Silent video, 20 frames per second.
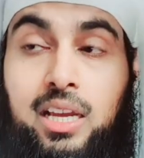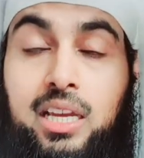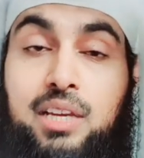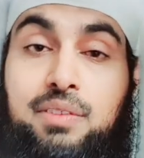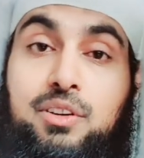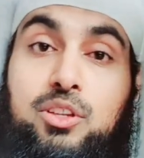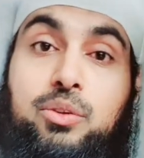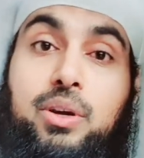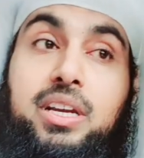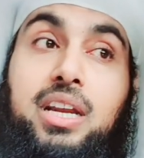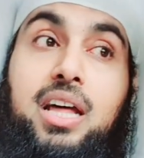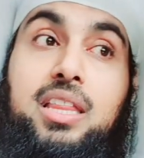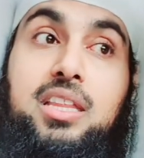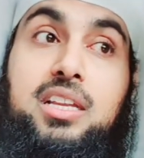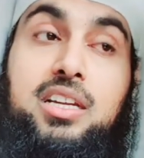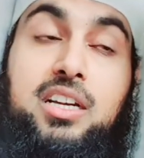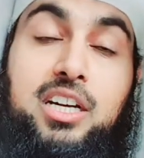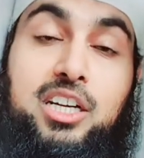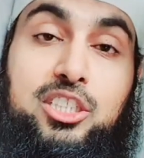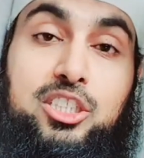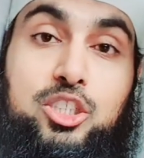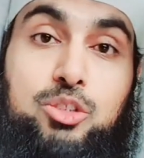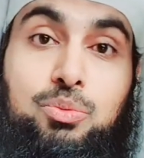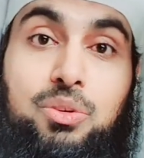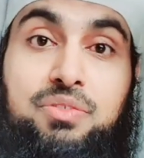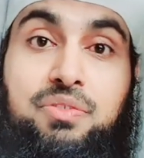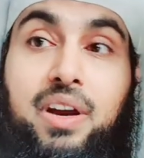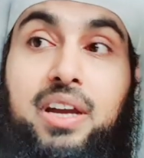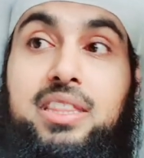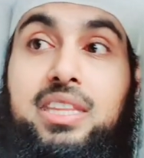even though in other narrations
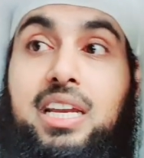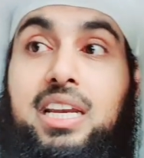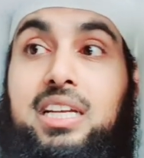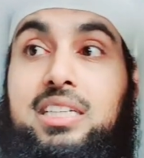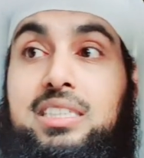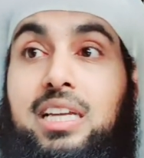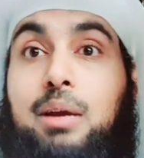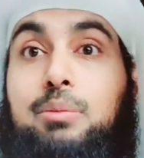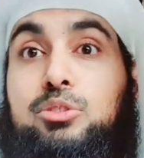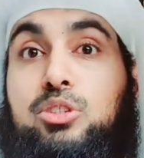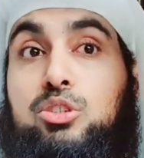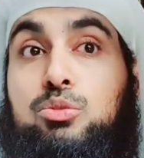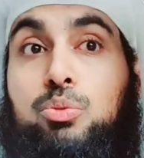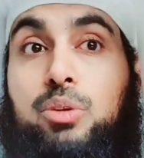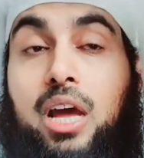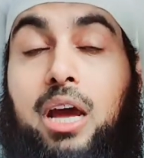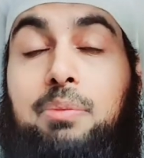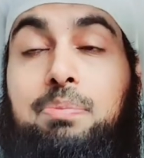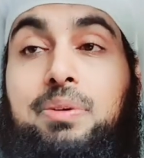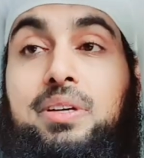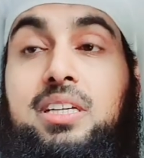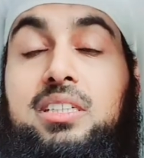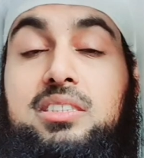we find that at times this would happen.